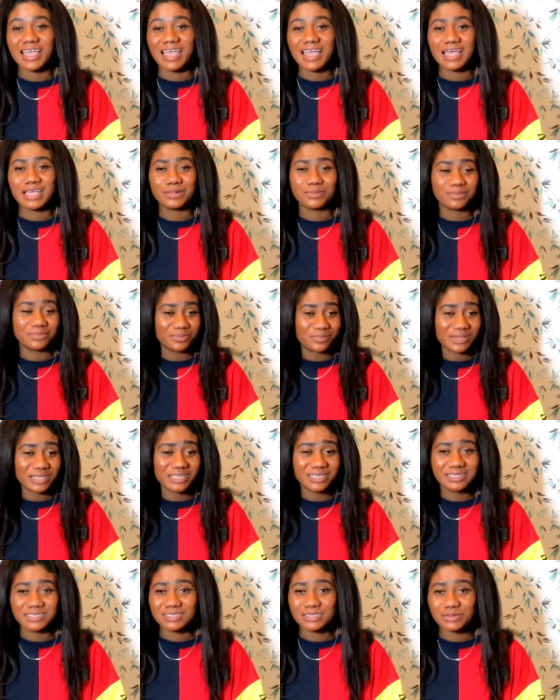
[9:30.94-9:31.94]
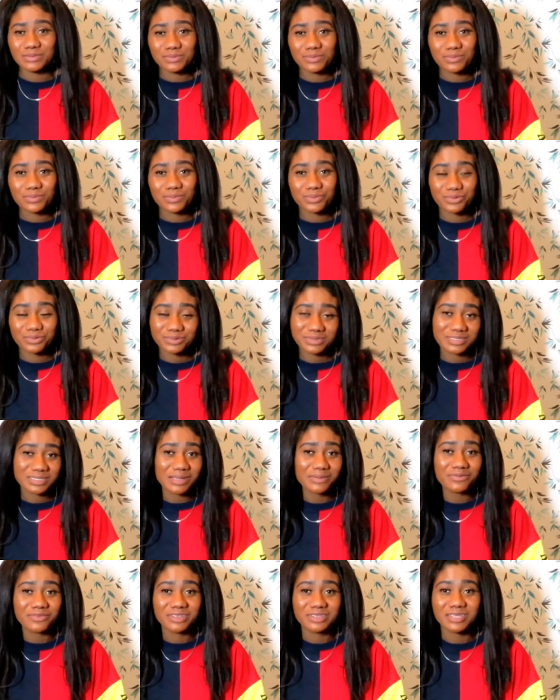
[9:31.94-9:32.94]
and please put
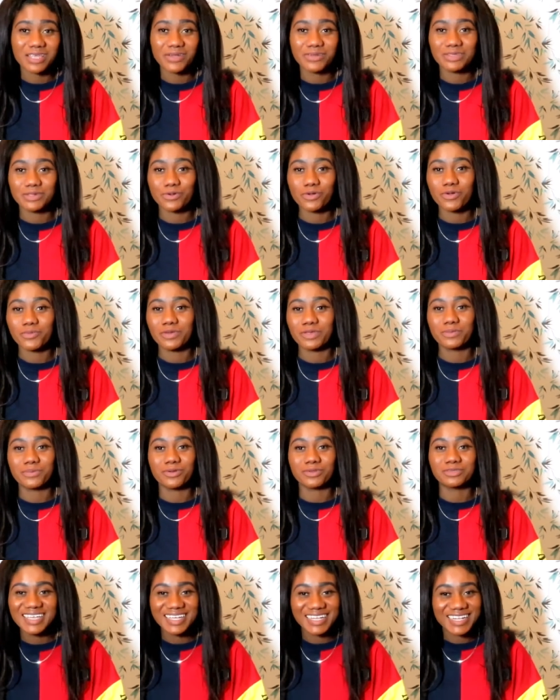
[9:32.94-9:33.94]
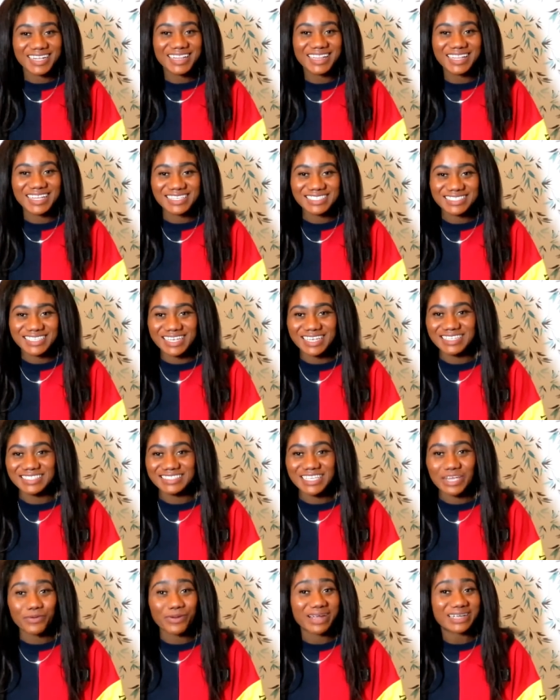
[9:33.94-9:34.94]
something down in the comment box. Let's get
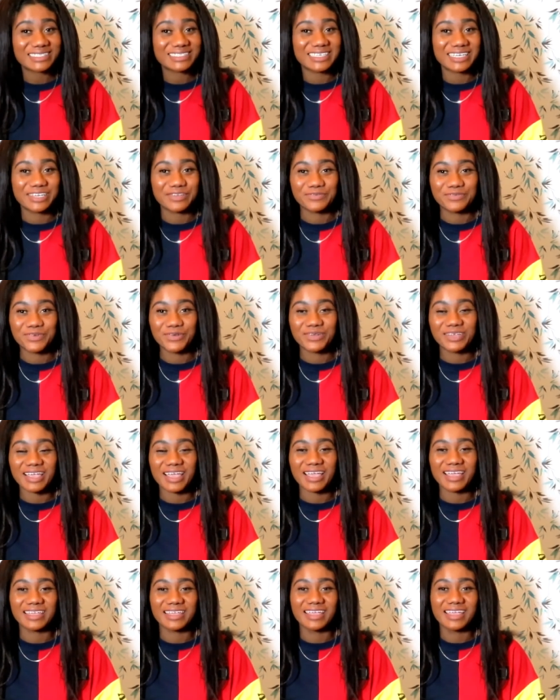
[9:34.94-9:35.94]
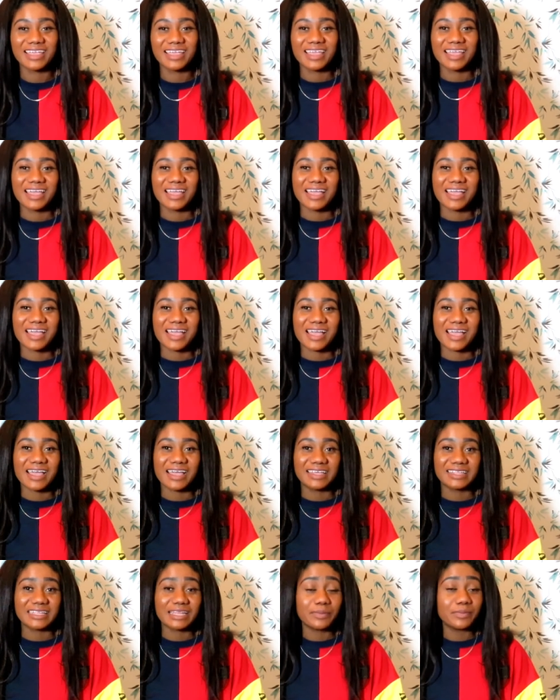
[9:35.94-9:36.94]
interactive, okay?
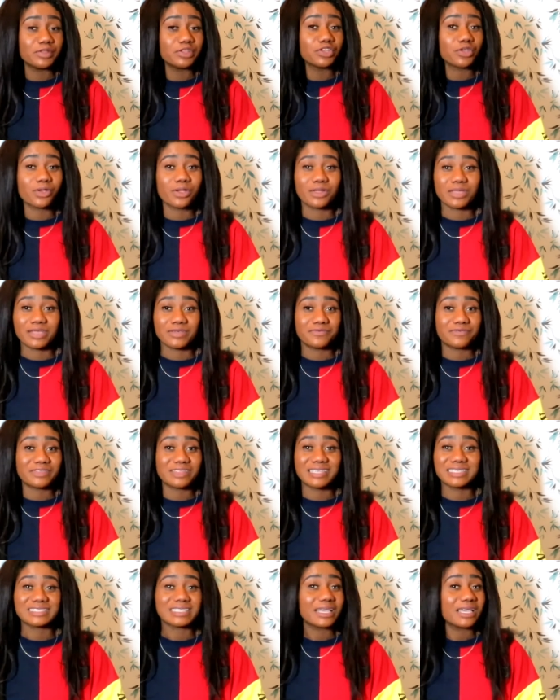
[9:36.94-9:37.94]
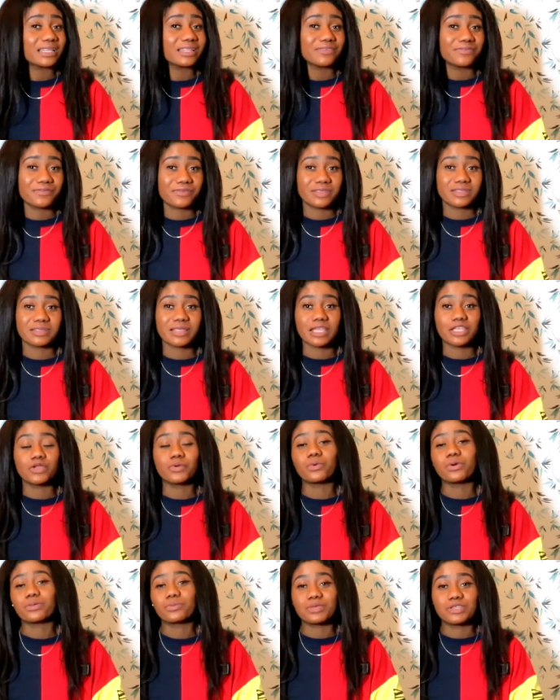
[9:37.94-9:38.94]
And let me know if there's anything that you
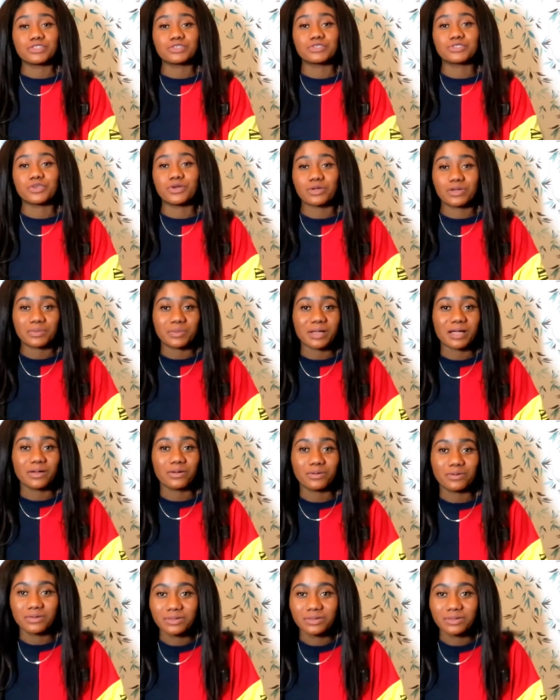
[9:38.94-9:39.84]
want me to talk about